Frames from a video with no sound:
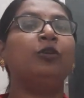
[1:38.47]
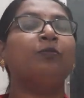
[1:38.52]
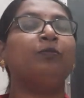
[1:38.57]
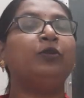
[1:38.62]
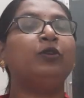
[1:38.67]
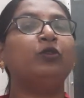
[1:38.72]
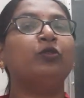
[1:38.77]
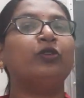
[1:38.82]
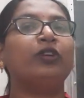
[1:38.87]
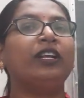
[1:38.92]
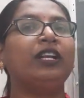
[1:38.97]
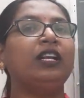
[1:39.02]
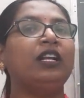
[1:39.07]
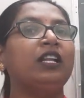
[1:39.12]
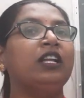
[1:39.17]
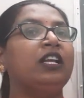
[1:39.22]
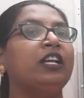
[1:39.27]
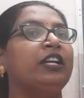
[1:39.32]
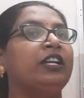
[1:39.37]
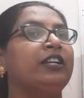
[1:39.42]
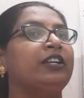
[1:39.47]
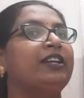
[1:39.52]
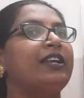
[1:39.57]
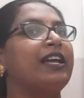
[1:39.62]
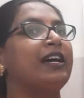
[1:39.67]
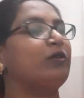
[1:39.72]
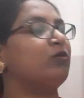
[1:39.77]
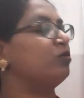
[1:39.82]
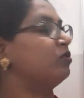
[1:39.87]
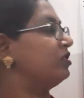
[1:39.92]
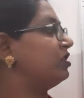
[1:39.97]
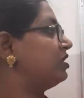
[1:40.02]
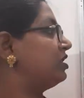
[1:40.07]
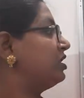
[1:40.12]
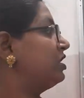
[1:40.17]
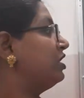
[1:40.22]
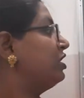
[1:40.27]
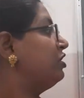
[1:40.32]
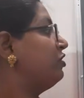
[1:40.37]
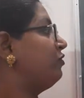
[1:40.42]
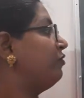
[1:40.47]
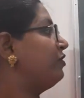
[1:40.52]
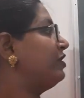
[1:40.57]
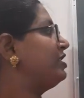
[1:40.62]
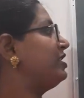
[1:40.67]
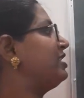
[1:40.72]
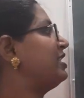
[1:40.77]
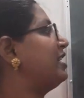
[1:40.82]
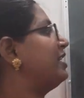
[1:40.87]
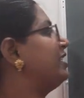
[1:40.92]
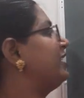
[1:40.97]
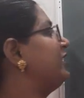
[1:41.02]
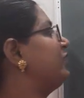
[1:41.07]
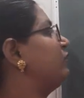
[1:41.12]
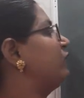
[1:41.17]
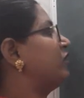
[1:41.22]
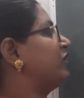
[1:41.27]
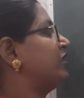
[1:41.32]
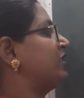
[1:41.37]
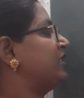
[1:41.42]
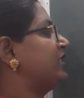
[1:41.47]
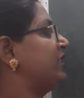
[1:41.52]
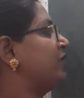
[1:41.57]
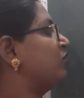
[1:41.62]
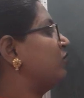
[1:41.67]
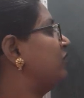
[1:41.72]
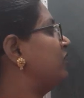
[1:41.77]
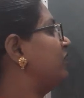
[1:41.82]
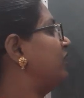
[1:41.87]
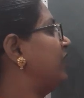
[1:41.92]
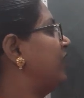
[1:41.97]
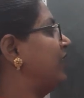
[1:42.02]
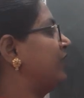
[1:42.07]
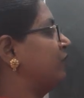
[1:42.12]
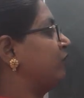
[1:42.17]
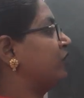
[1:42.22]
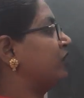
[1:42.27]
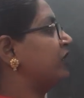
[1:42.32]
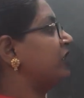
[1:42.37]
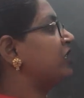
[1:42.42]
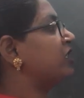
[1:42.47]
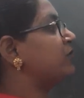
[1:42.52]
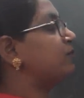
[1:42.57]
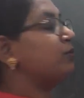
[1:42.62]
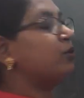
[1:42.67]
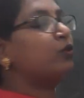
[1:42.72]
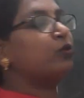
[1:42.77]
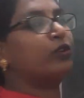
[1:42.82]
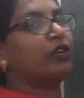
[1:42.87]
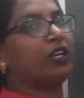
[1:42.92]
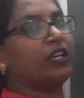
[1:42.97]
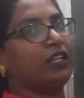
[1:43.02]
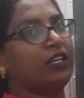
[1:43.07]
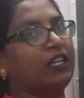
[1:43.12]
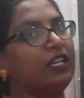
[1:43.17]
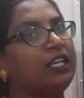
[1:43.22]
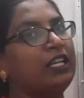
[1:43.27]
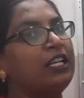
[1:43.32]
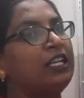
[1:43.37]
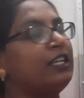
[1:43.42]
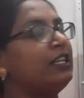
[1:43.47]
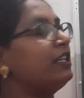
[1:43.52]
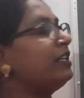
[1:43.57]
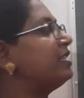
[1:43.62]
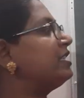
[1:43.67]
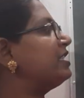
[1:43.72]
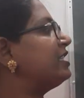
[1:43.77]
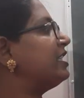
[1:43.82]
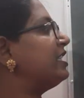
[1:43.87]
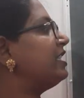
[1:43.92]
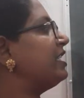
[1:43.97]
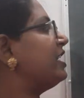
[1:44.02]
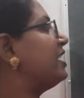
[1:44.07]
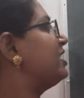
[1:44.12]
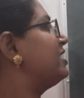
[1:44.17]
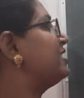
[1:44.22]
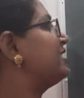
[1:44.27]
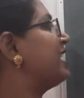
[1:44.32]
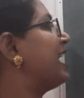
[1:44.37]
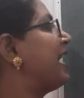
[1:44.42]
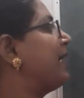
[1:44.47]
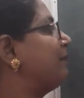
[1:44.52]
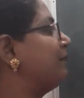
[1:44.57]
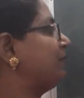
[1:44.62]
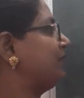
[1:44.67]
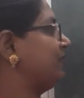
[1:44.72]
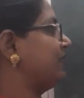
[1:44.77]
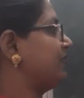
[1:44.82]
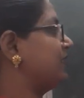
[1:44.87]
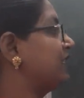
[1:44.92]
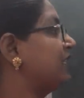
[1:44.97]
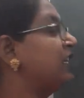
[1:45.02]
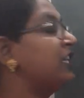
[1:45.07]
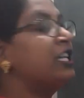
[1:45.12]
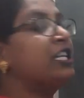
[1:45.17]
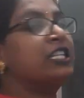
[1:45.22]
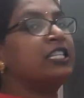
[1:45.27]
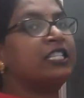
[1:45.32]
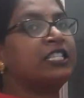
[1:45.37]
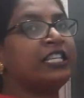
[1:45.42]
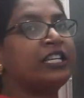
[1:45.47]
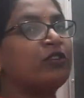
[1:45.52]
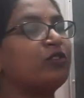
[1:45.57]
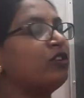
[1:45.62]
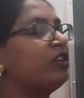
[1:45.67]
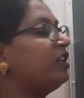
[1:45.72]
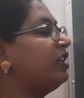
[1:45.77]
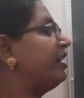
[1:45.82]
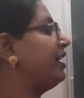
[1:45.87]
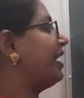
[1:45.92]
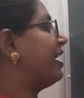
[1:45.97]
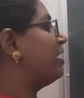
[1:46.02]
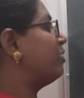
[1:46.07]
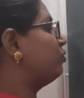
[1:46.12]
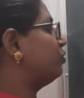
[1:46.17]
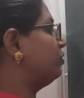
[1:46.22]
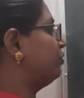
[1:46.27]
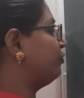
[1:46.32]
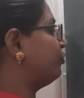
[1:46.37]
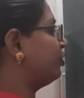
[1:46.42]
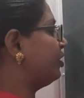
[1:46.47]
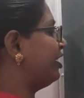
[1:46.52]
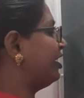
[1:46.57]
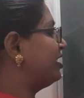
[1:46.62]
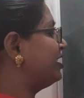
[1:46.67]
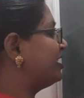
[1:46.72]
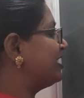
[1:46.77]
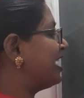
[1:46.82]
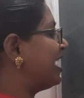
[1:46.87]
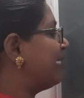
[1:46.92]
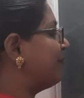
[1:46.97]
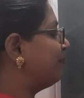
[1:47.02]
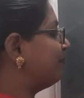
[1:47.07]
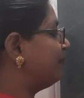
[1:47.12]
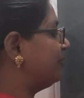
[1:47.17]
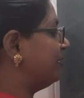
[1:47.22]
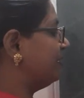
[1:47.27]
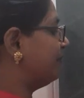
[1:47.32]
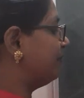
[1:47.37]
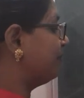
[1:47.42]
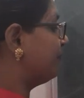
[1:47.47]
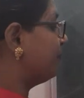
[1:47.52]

plural nouns. We studied what is singular and what is plural. Let us see the examples. Singular noun, for example,